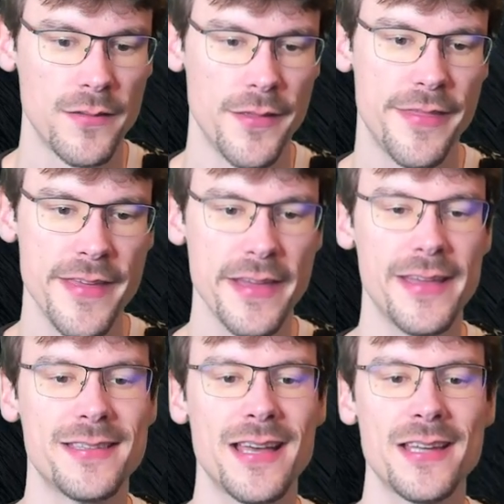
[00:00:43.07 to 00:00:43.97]
The thing
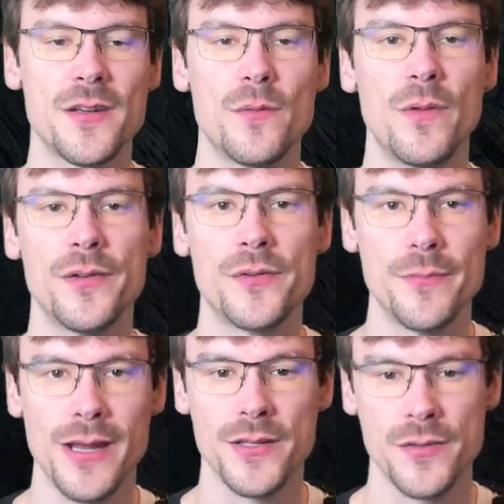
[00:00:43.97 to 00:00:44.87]
is that you'll want to
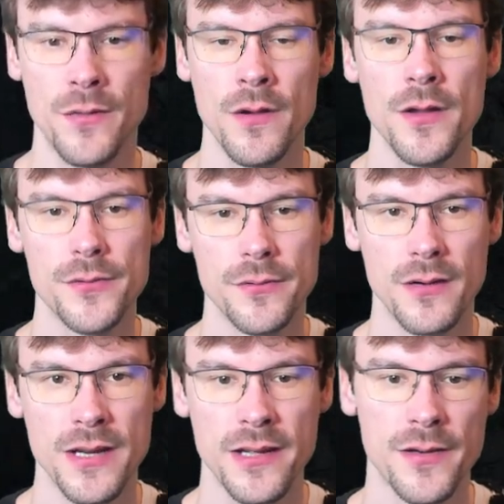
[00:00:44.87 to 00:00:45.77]
make sure to
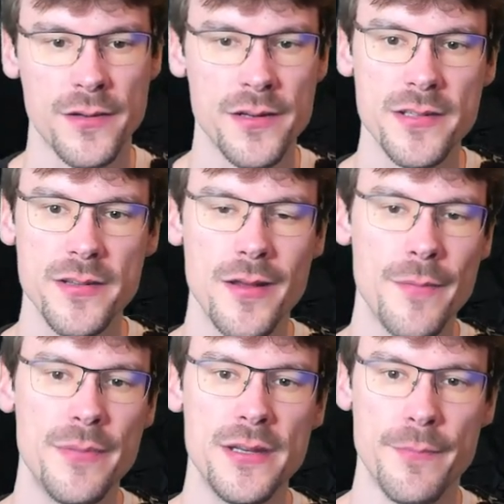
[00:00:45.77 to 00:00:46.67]
click just a
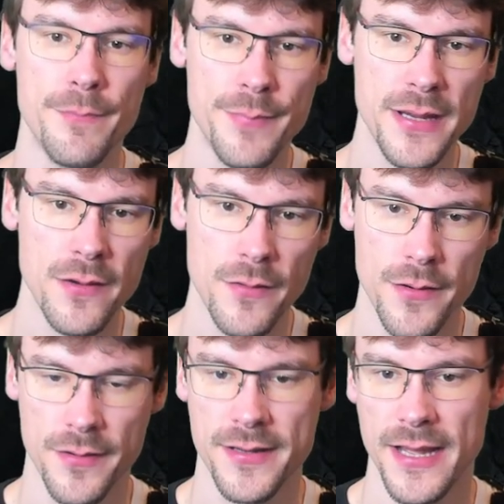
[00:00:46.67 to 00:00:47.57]
bit below
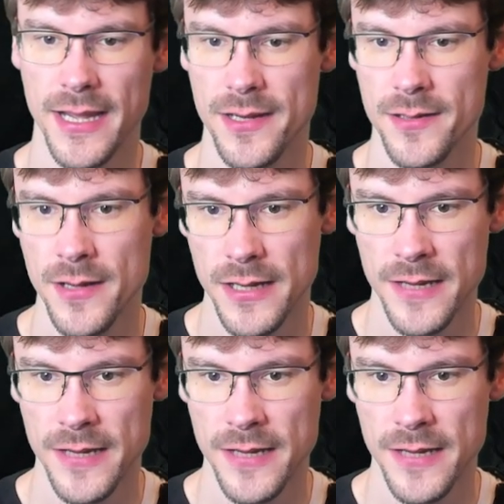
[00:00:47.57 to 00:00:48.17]
your target.